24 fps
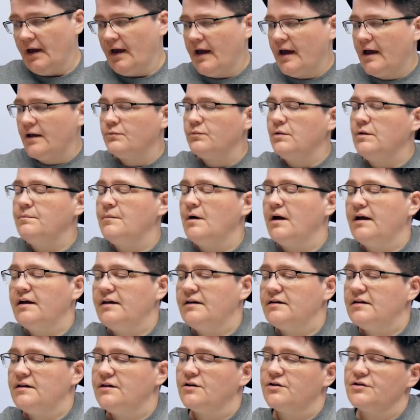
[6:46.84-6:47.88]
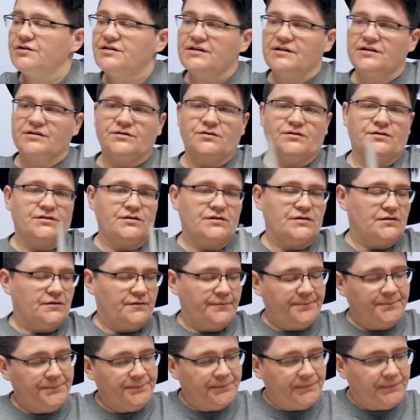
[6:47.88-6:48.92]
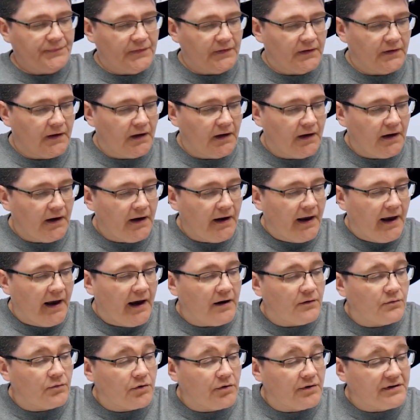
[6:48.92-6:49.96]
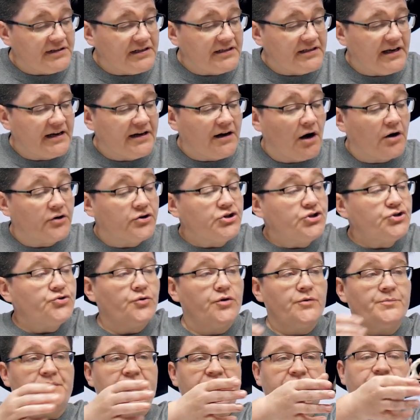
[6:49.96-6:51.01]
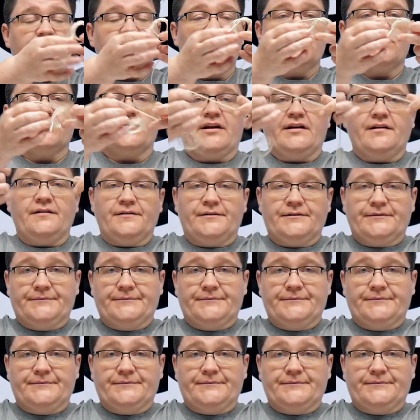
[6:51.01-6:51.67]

And we might need our scissors. And we're going to take our short piece of string,